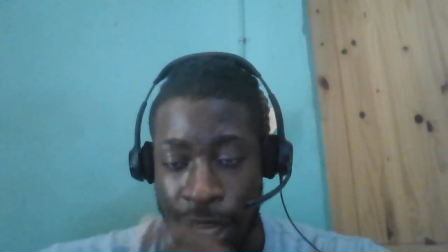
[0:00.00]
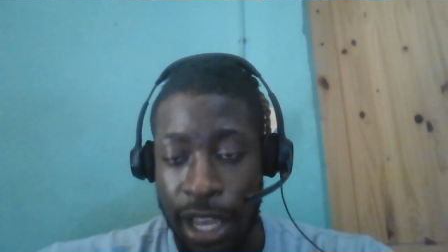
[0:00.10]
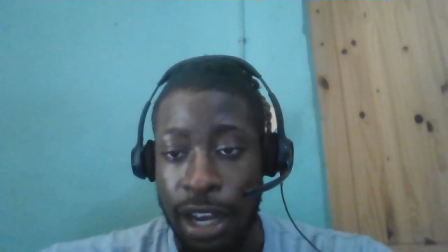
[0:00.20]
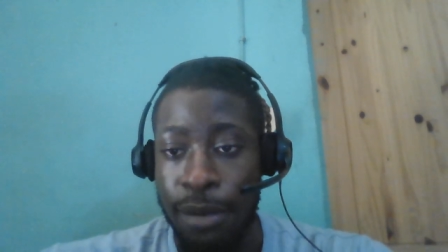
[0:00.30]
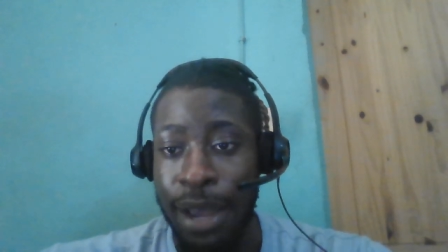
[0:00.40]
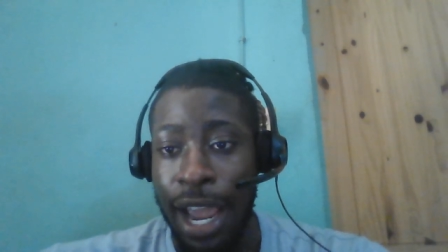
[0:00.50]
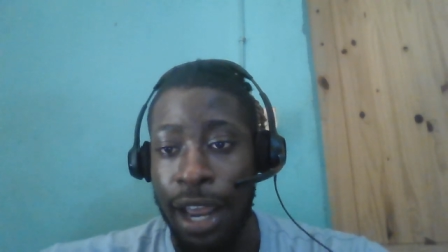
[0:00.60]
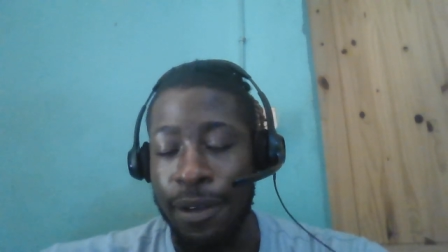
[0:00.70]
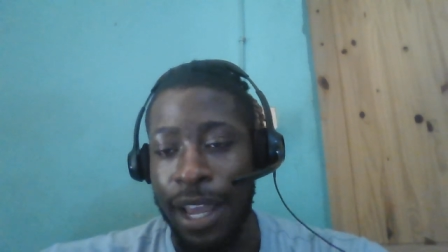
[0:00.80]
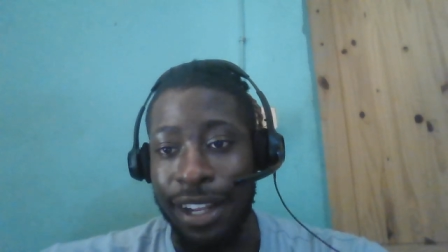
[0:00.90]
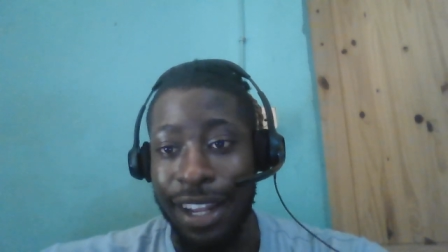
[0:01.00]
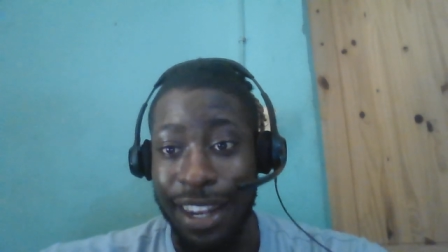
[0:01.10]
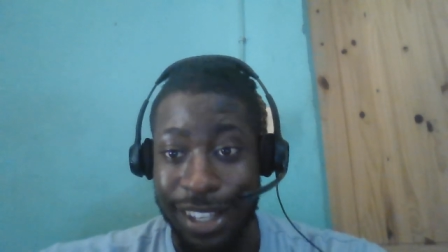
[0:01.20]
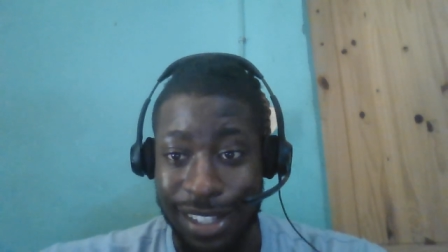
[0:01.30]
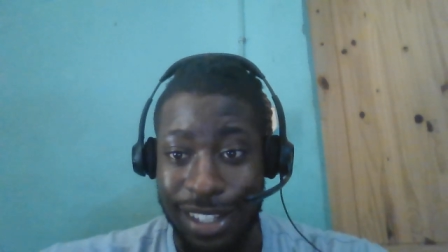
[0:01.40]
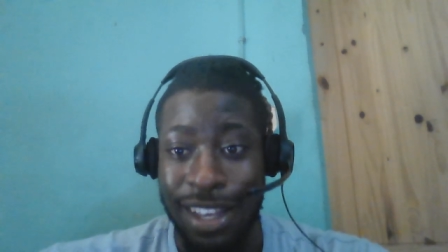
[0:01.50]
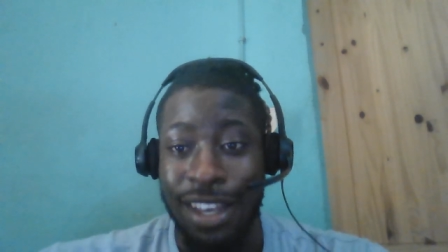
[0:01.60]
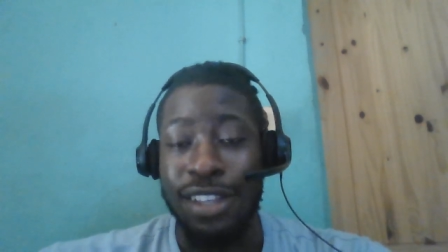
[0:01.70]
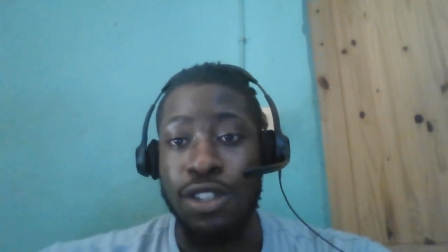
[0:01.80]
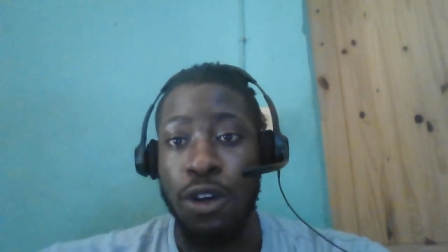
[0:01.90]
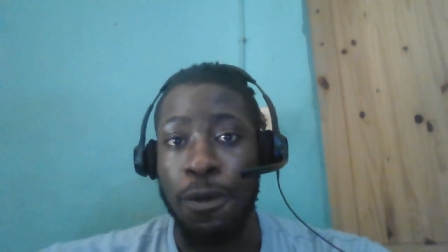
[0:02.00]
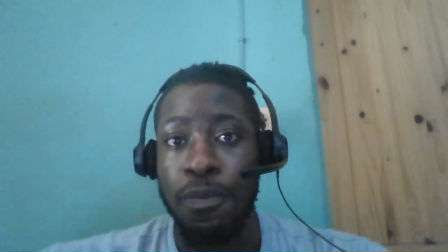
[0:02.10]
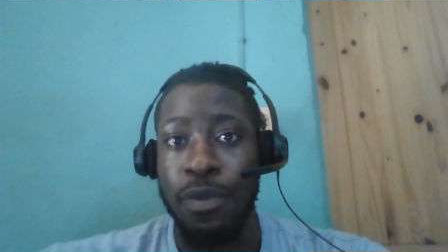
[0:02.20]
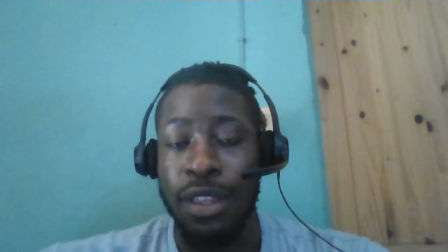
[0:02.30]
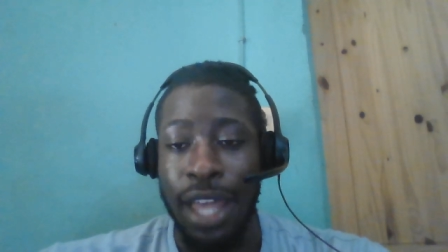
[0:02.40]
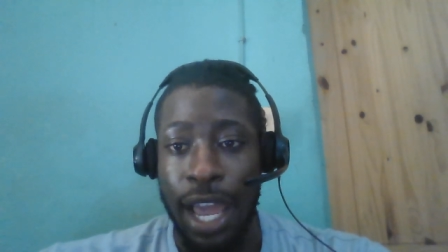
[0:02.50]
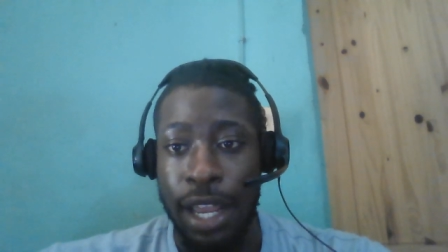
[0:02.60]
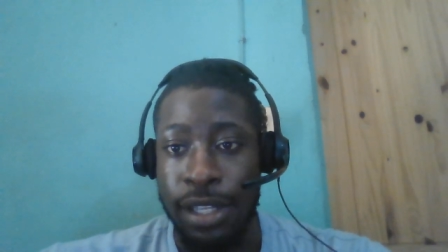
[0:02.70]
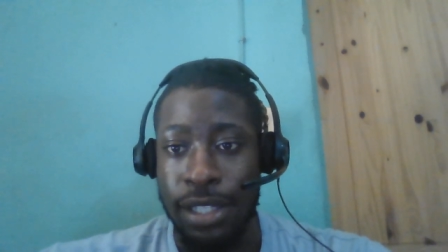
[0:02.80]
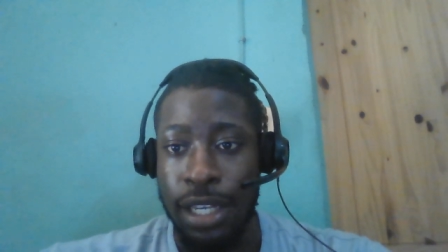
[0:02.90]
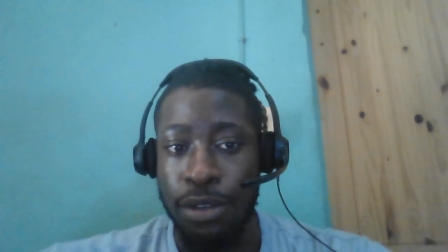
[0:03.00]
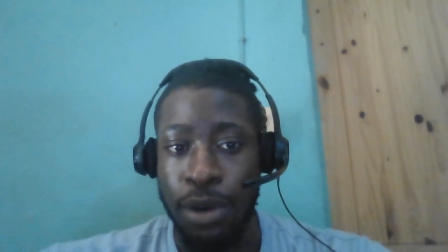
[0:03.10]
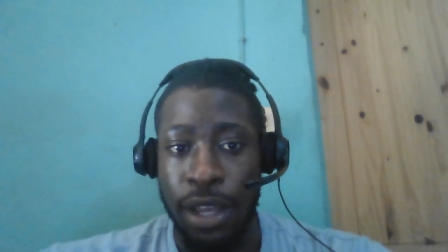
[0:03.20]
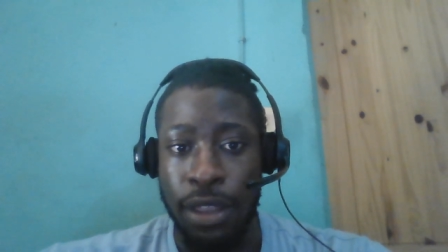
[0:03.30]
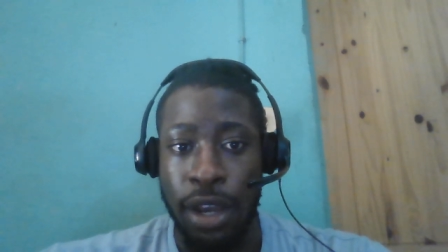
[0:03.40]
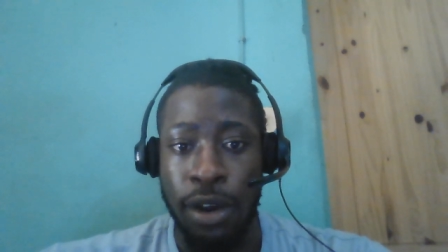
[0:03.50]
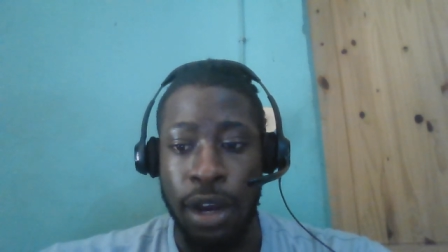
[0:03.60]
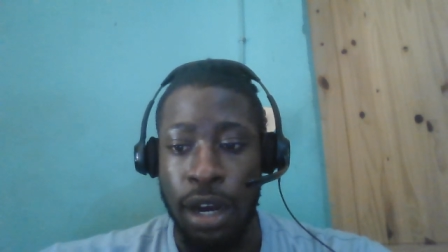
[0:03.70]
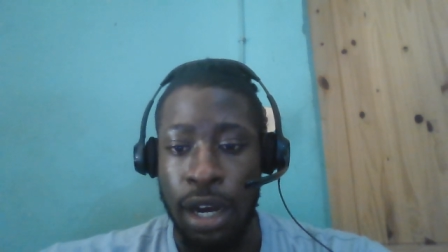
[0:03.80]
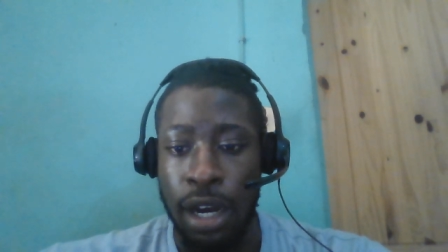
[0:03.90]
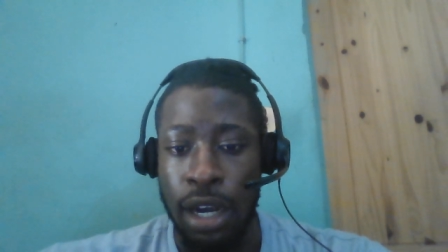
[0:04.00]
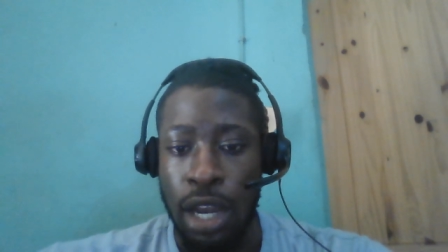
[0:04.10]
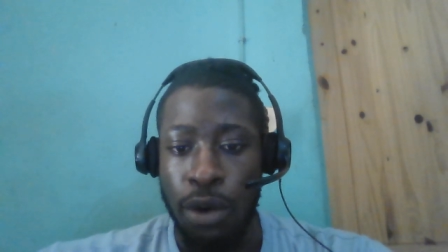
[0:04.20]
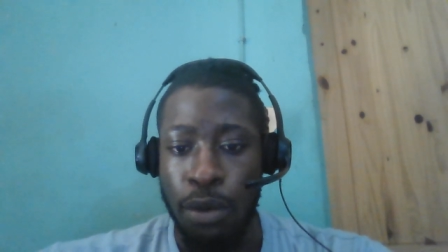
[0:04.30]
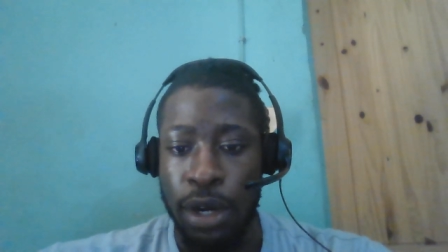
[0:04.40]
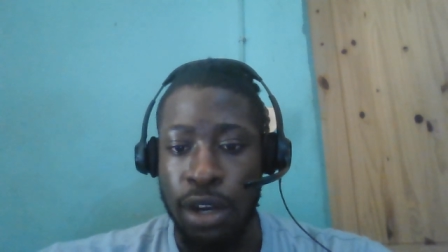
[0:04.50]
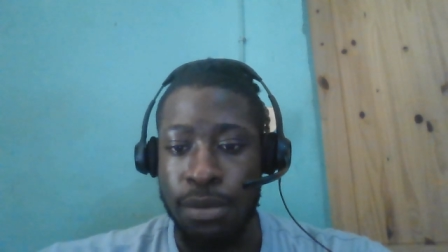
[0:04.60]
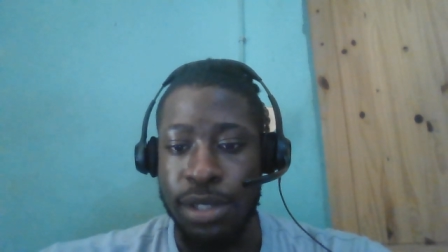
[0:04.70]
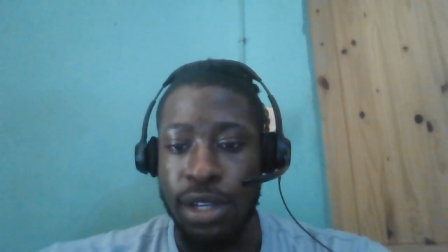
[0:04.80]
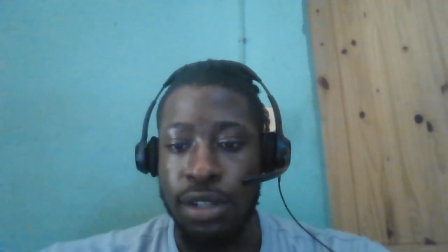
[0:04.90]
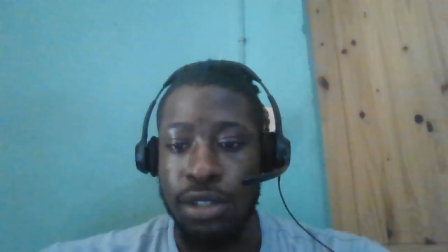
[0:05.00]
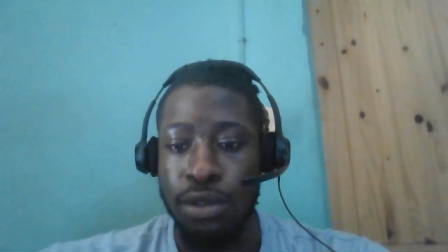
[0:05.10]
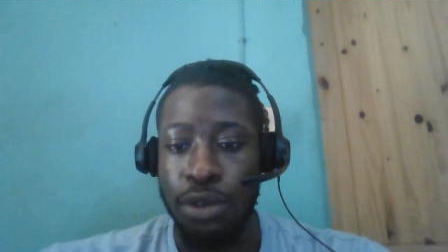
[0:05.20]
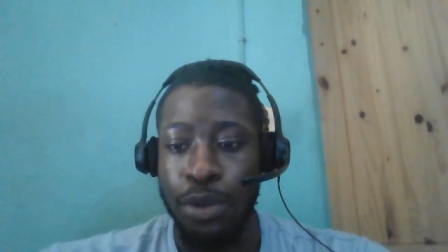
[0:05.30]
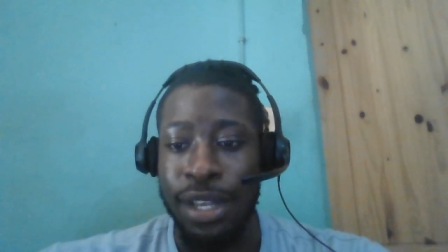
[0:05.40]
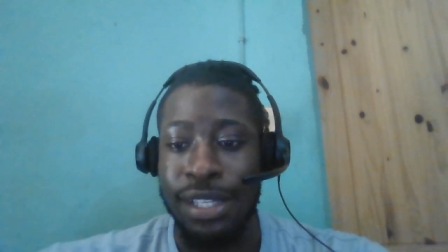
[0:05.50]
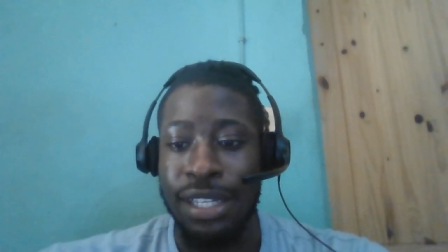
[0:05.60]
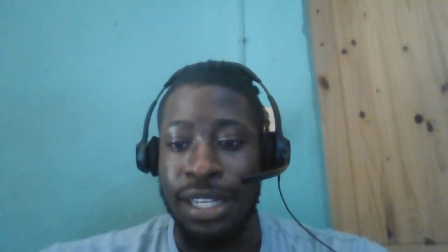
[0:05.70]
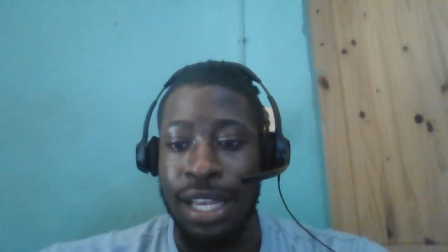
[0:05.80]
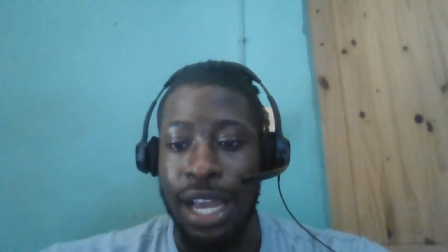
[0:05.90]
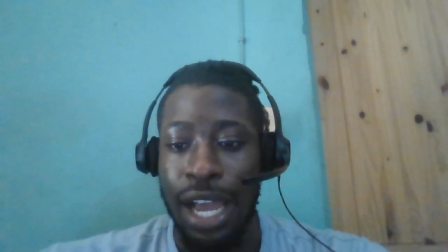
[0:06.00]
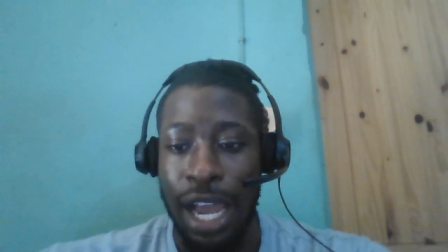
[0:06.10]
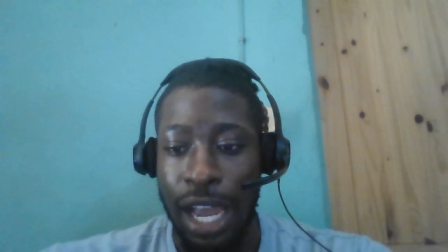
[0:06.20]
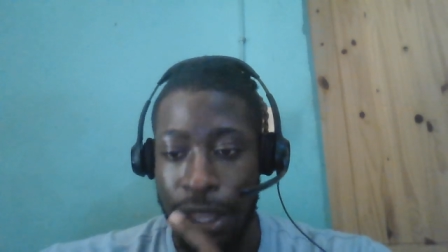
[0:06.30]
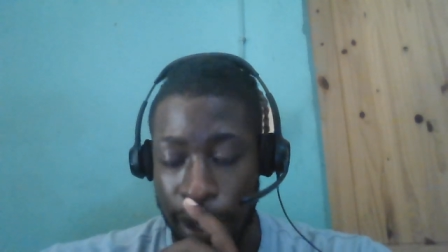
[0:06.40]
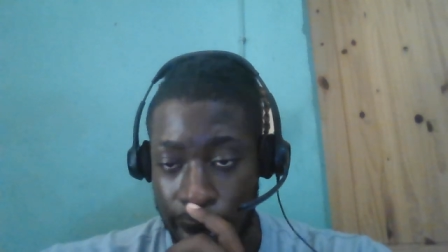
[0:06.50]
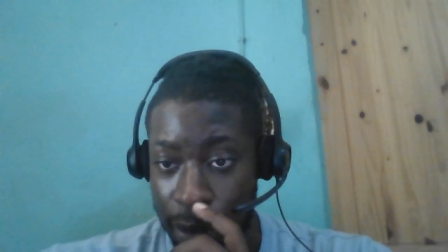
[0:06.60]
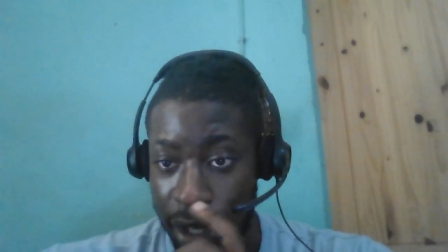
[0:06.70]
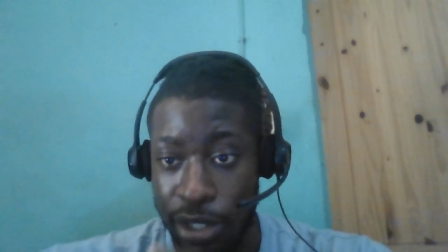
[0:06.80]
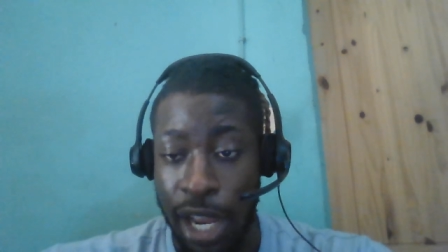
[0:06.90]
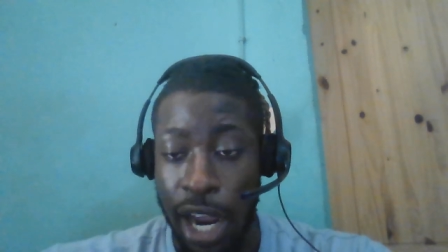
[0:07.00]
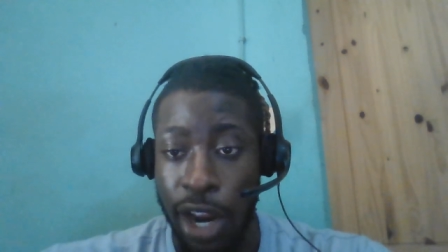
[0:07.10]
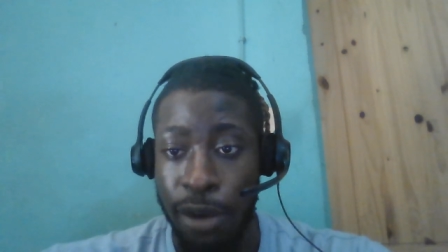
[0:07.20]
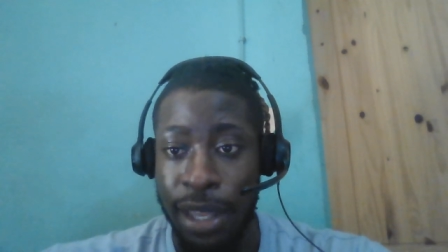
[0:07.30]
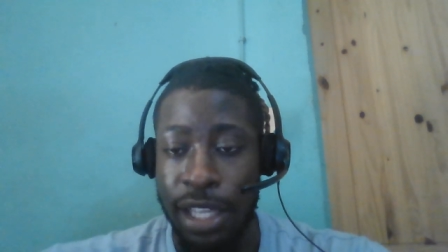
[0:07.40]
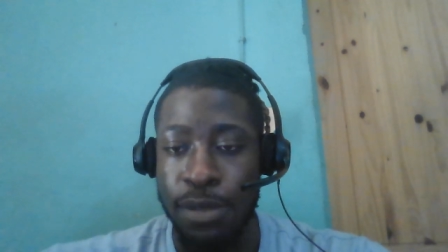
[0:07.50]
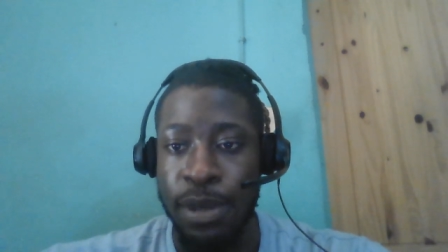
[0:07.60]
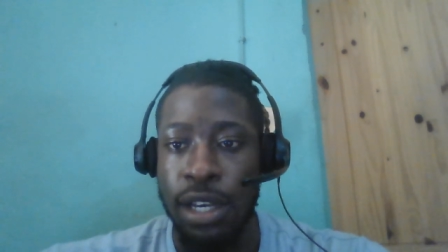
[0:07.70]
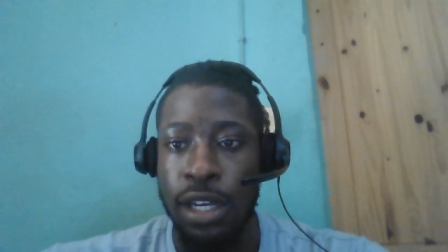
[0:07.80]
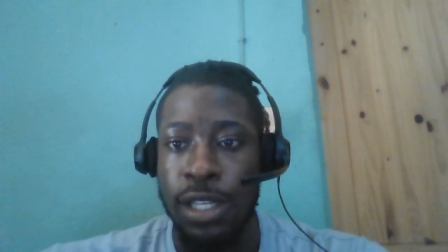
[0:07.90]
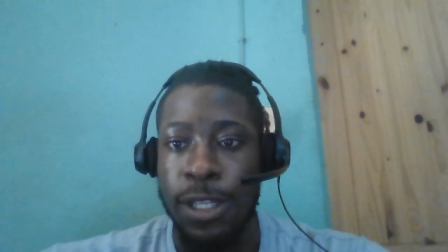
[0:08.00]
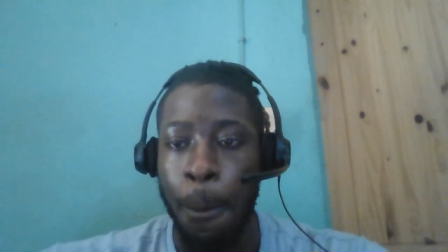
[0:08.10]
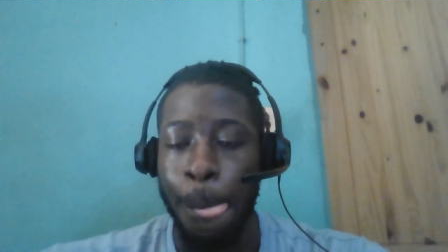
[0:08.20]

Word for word: um, analytics so that is it right there. Uh, when it comes on to the reason I the company should hire me, it's because